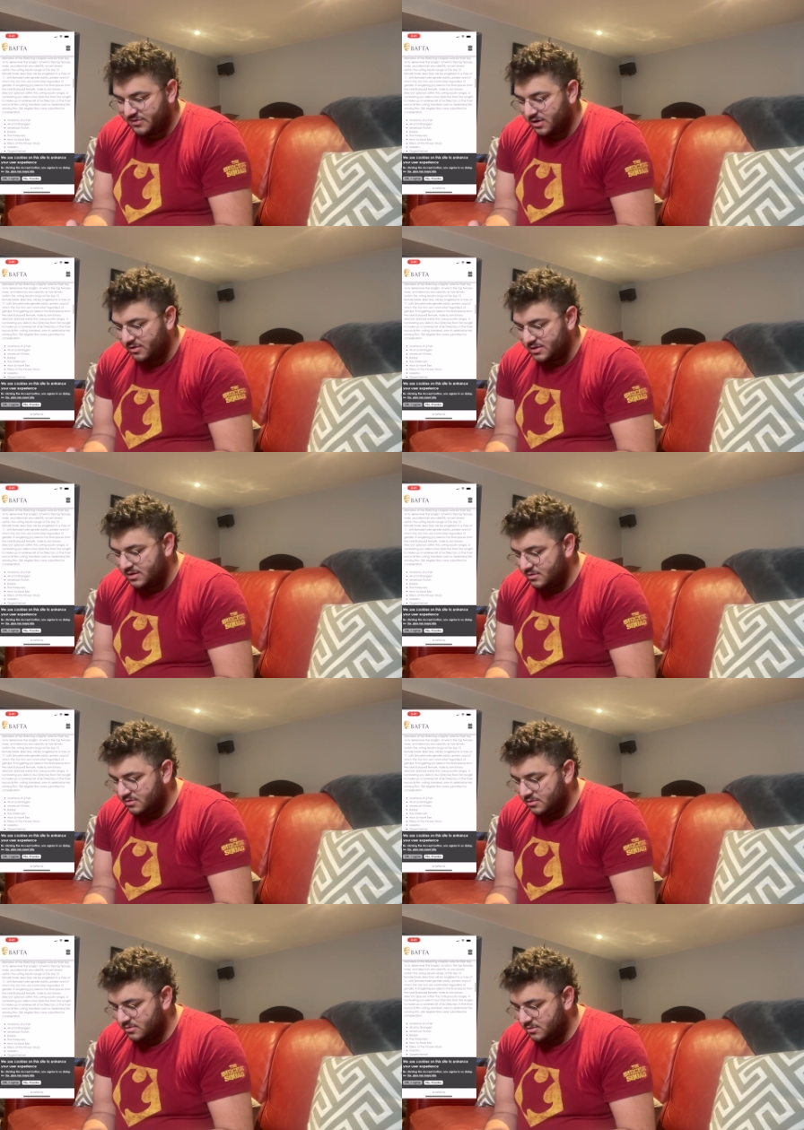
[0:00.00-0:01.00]
Nolan.
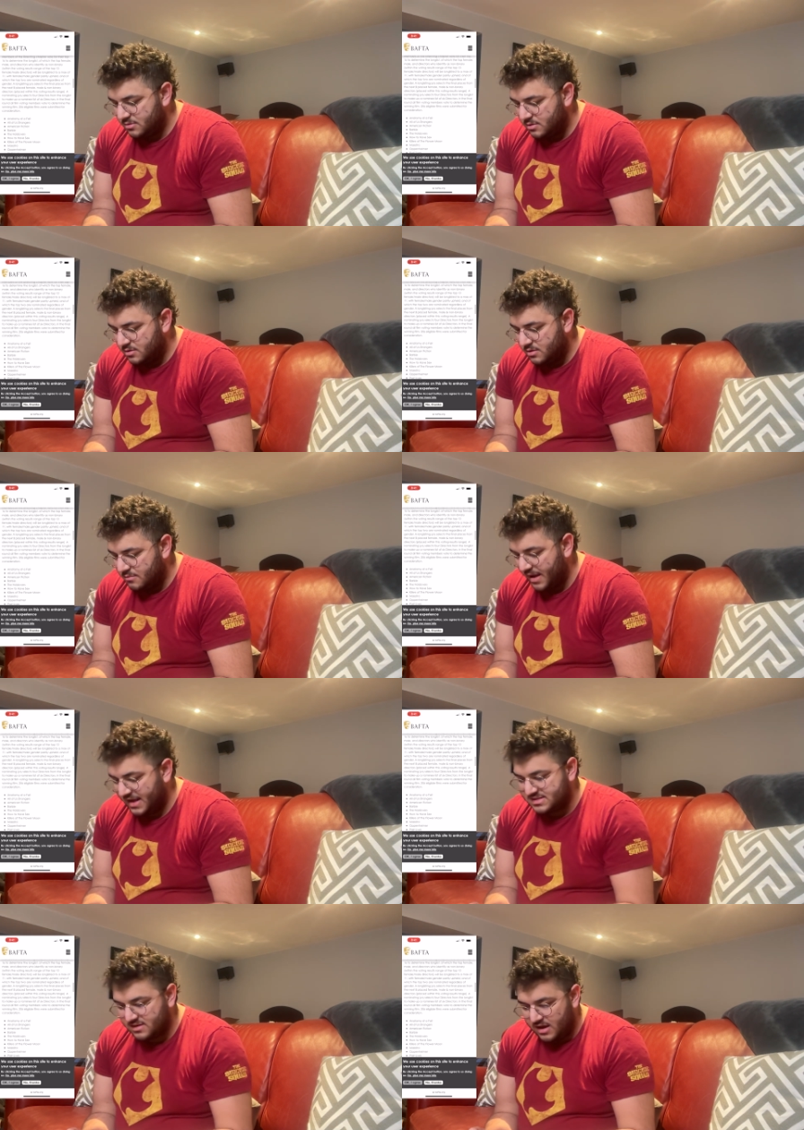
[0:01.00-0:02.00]

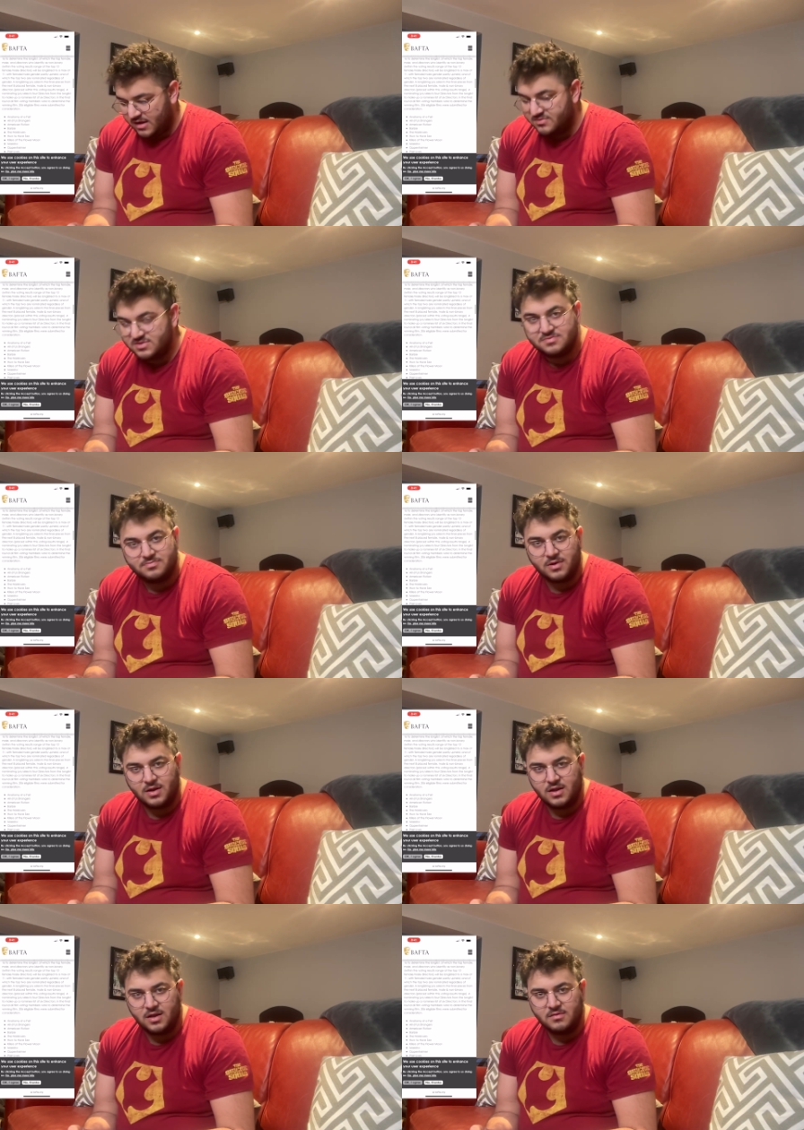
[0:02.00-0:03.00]
Past Lives,
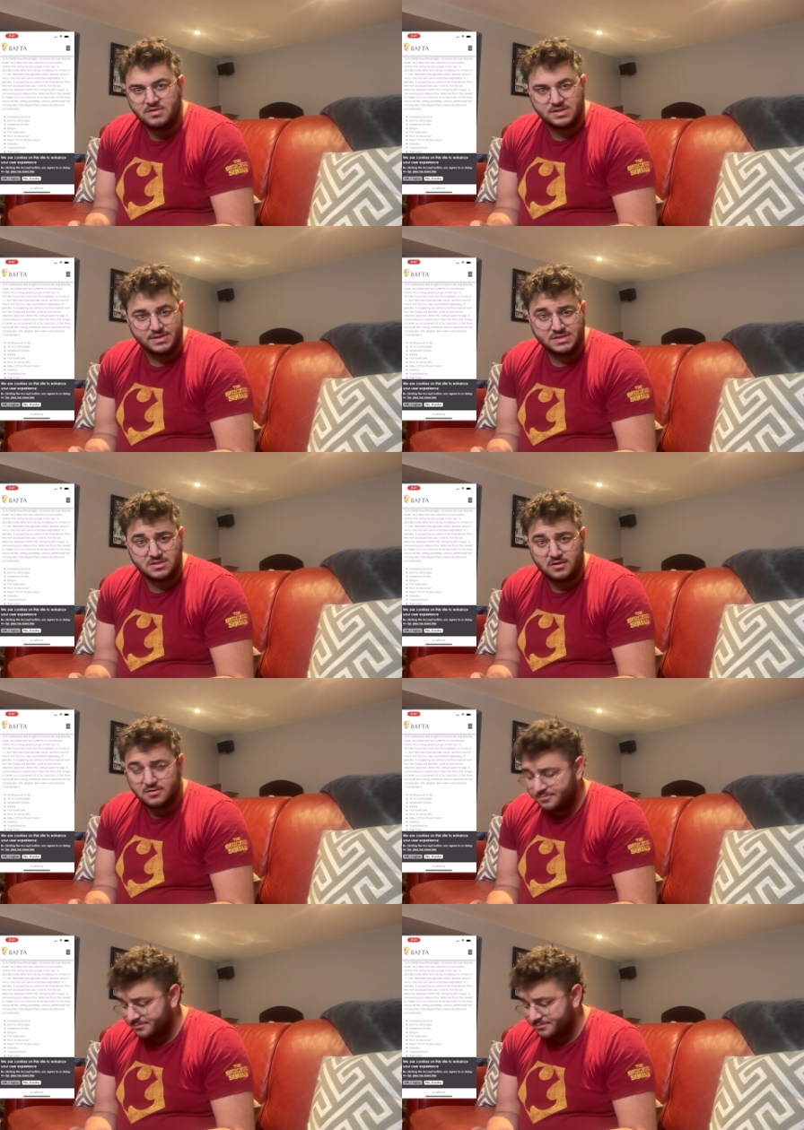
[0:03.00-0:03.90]
uh, Celine Song.